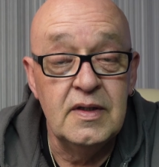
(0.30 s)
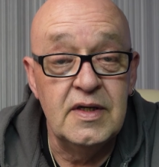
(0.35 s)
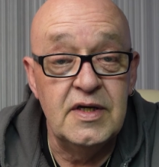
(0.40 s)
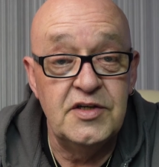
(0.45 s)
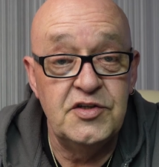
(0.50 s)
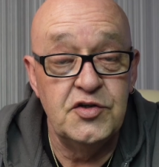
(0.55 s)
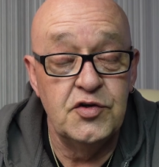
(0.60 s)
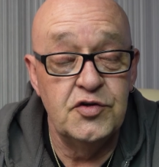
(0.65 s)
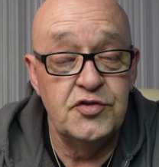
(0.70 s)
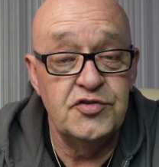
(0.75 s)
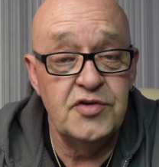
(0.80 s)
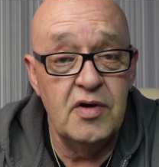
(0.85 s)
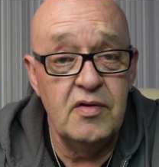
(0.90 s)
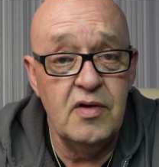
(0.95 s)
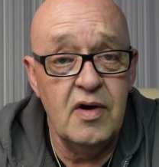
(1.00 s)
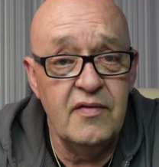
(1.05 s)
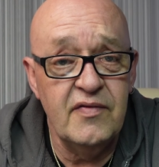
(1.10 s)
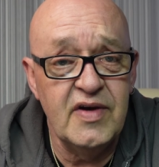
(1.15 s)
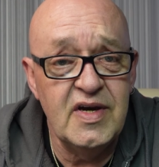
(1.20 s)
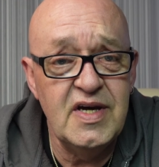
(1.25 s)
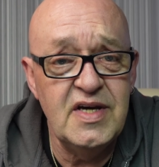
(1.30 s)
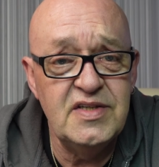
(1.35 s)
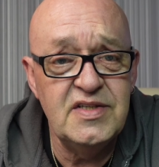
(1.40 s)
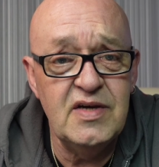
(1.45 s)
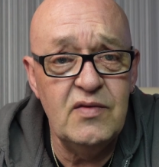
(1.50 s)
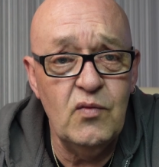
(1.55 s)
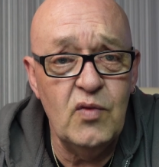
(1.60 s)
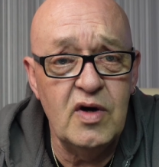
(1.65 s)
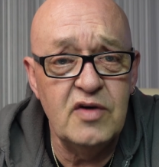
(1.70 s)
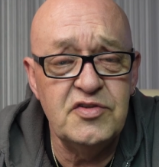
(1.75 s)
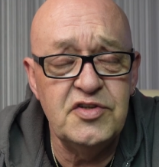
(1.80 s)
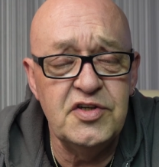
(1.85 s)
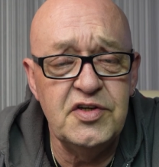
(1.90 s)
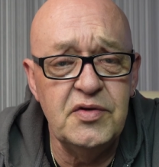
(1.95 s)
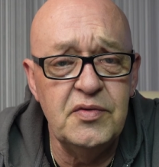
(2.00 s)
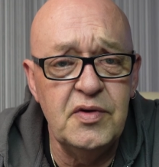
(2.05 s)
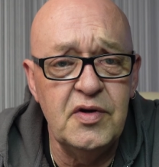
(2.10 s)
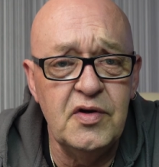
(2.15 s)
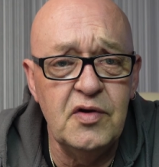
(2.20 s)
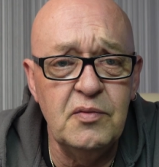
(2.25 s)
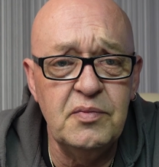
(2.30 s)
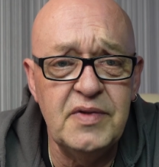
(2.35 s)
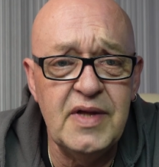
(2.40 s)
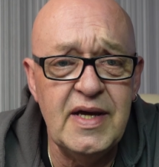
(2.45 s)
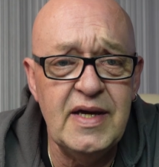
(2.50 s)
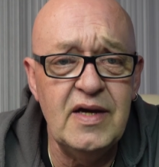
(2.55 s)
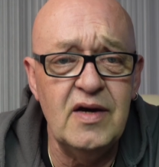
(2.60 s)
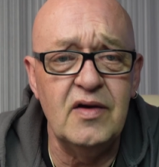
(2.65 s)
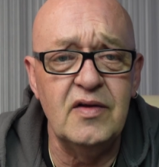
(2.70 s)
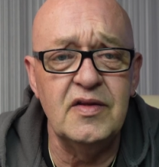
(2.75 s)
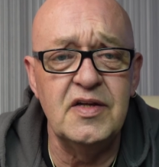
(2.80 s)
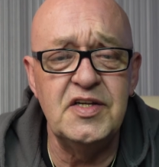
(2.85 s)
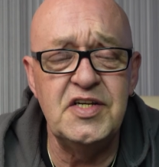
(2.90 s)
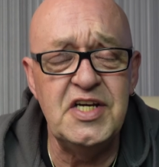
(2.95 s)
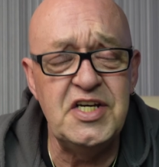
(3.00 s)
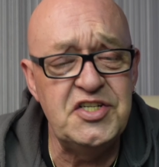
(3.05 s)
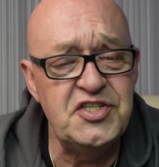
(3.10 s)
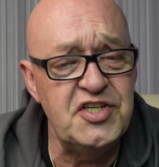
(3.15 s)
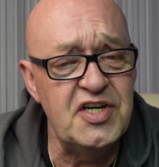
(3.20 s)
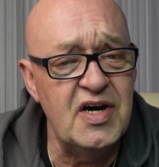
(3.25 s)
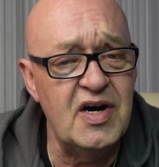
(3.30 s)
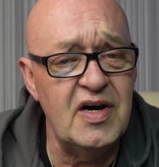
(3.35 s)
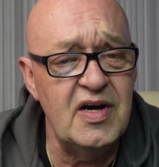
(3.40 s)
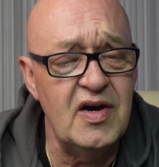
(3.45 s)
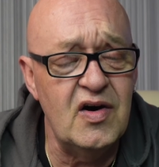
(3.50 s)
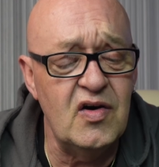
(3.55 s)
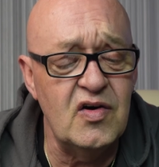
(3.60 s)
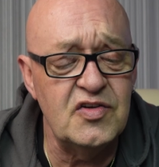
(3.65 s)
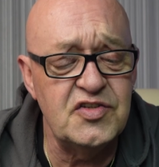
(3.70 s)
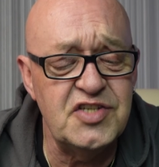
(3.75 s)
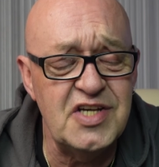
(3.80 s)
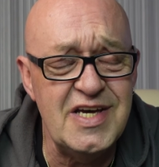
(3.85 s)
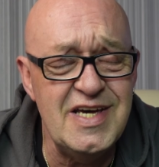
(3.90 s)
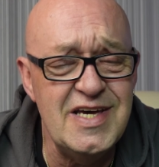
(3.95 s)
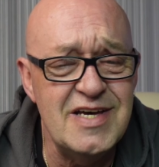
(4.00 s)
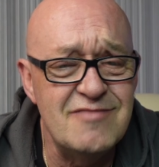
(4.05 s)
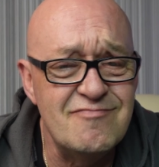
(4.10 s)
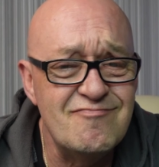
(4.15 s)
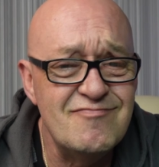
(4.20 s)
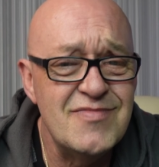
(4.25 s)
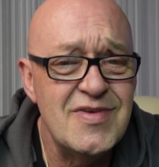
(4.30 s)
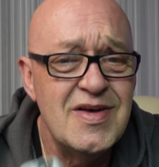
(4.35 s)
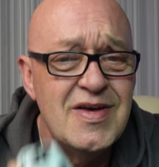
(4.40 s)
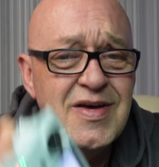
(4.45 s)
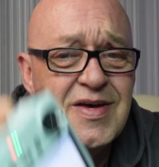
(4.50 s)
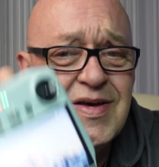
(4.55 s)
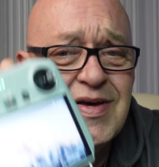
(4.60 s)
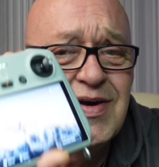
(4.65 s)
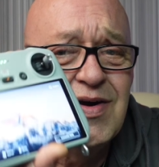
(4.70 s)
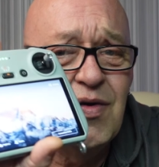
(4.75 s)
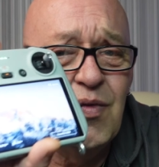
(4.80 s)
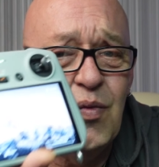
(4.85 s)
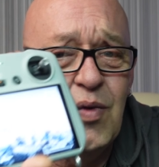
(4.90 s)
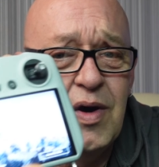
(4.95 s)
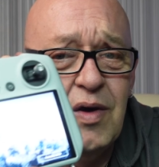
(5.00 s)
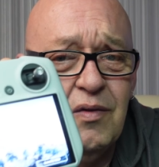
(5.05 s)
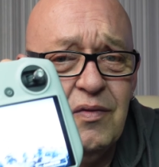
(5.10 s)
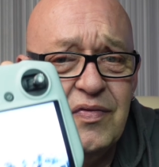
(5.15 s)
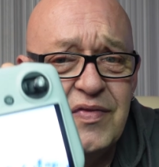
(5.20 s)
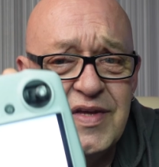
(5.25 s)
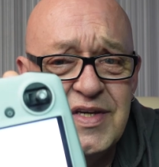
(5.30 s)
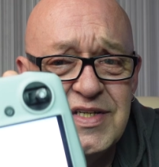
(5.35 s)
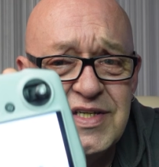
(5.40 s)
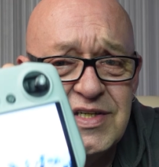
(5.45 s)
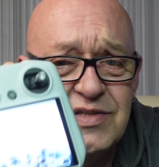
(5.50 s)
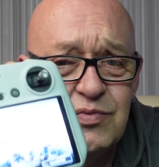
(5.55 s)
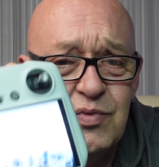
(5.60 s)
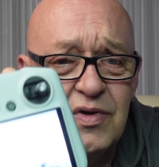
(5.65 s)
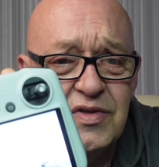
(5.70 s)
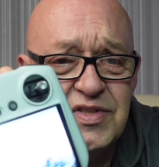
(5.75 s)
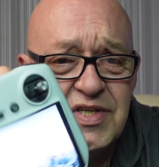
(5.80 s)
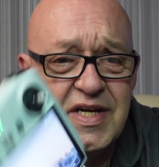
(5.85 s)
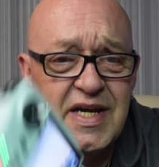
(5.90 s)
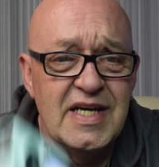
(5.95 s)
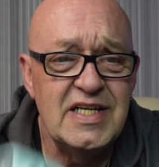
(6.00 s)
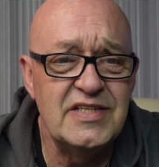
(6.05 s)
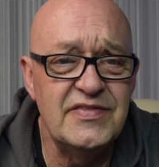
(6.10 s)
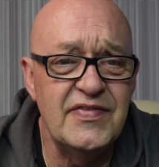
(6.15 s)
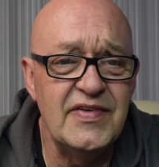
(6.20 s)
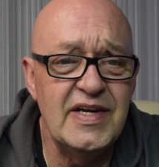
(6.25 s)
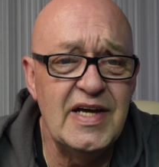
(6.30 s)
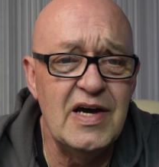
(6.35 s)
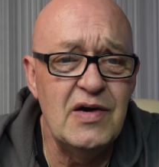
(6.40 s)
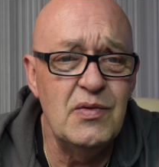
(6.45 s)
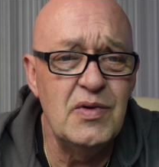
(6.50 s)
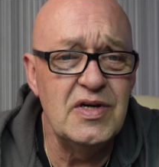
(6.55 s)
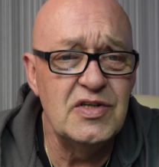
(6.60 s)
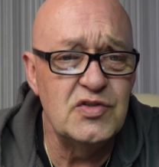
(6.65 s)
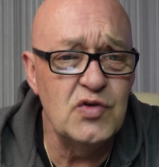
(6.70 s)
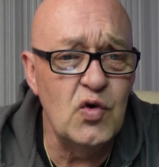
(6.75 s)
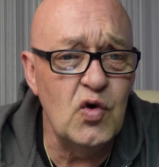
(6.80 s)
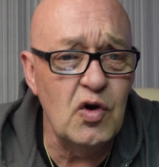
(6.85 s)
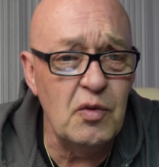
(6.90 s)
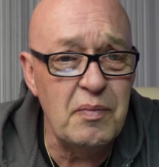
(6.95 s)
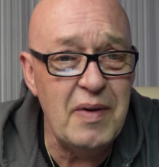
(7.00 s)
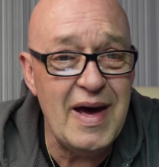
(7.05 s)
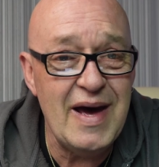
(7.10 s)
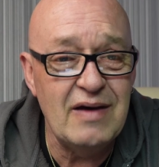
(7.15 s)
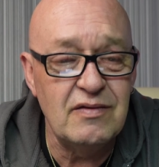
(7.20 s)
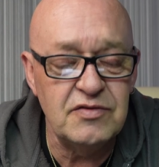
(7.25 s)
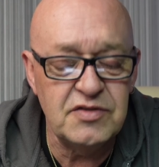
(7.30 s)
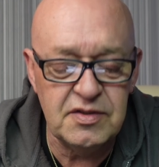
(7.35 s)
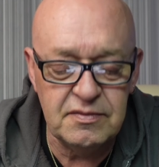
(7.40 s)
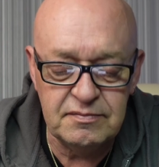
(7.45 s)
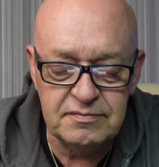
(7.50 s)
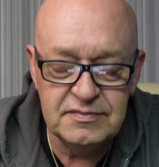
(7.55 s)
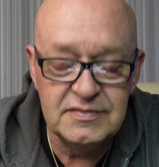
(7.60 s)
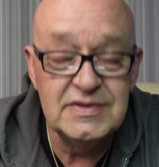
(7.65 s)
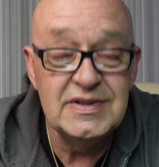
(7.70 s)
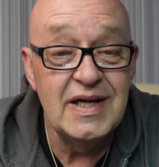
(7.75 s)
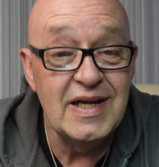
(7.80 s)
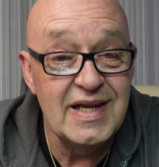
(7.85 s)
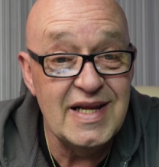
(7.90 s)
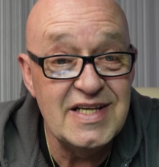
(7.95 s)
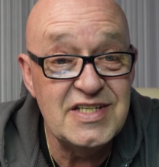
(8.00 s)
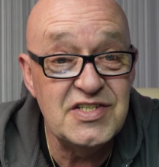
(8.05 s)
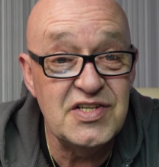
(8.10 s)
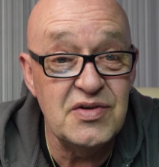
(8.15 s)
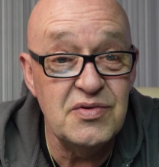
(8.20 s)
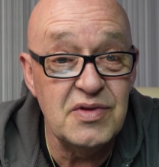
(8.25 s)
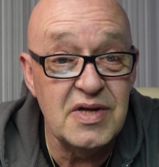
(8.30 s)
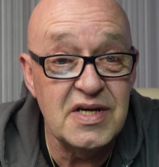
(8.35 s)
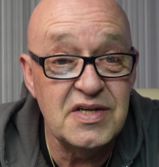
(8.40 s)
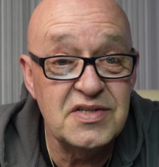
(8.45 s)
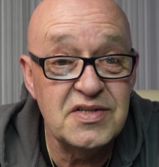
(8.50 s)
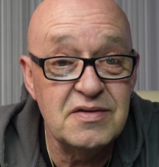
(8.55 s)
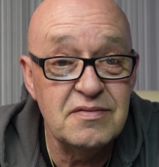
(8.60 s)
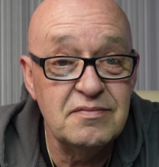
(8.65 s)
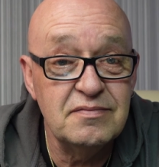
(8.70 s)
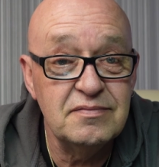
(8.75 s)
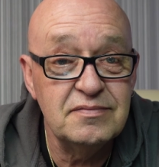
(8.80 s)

Is your drone overheating whilst you're doing an update on the DJI RC? Well, this is what today's video is all about. Let's do this.